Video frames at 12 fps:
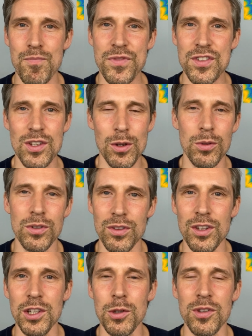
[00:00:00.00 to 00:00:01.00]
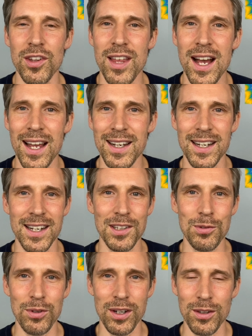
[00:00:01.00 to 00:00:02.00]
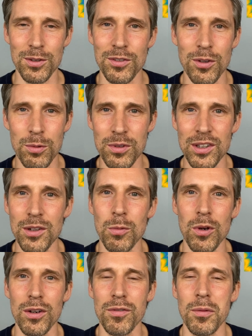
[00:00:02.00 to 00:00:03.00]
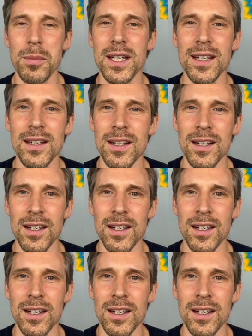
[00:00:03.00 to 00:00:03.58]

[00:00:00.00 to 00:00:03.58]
So the use of that in any trailer is always going to work for me.